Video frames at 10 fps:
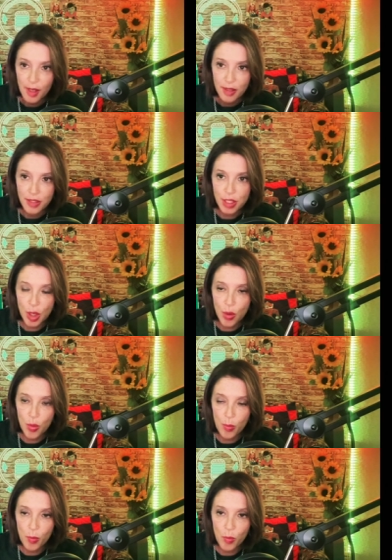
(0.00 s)

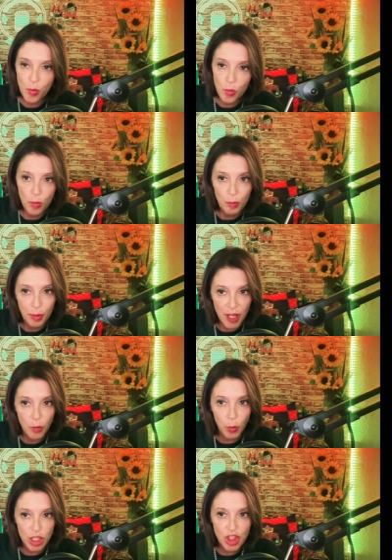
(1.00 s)
So,
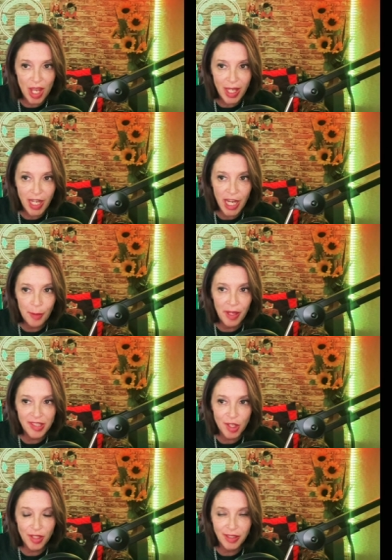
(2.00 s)
but when Jake and Hannah Mae
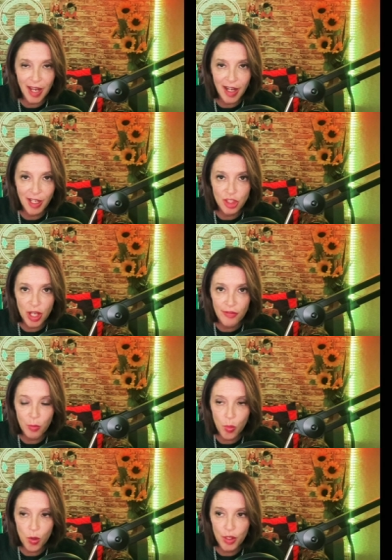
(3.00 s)
started dating, Jeff
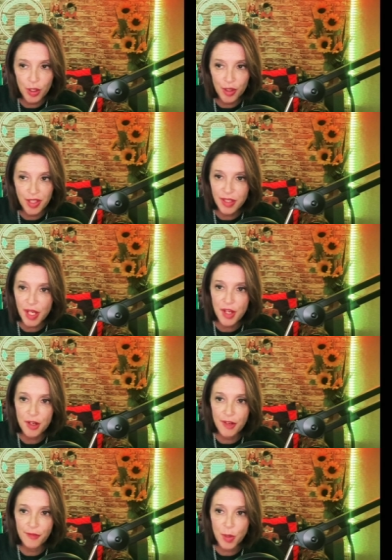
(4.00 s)
warned Chris
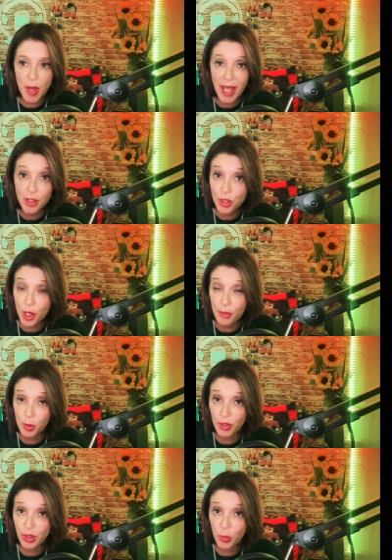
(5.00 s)
Sr. if you had
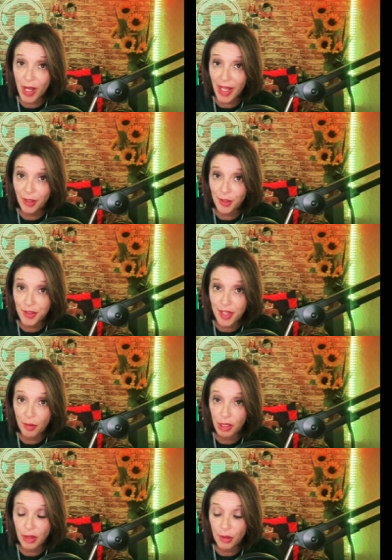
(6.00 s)
trouble with the Wagners, they
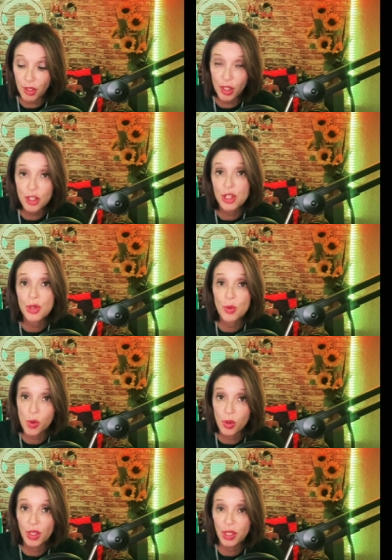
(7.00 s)
would either hurt you
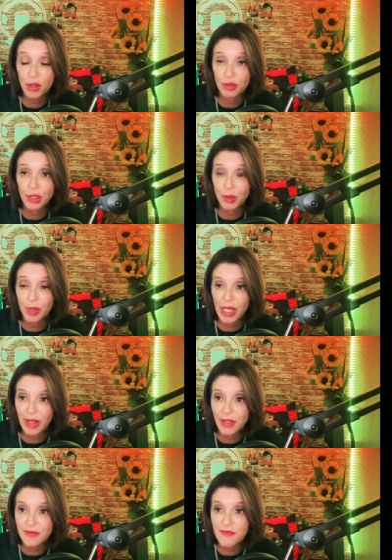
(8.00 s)
or kill you. And
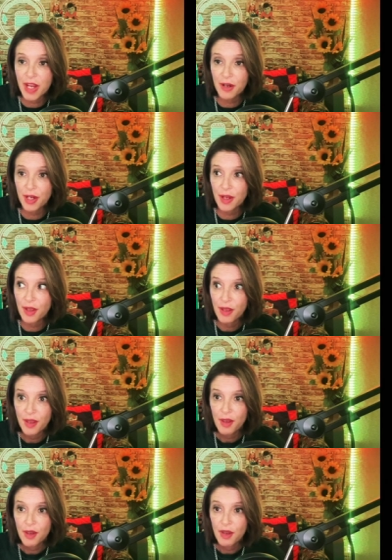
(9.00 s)
that's very
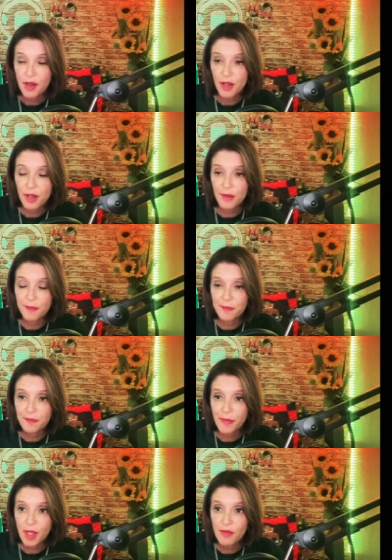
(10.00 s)
um,
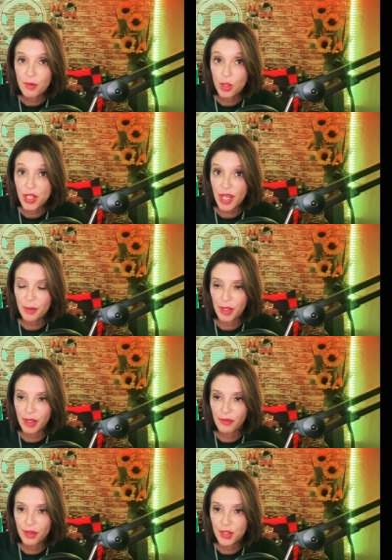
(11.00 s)

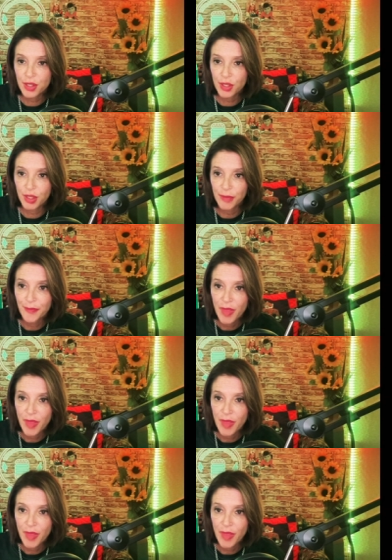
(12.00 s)
foreshadowing for sure.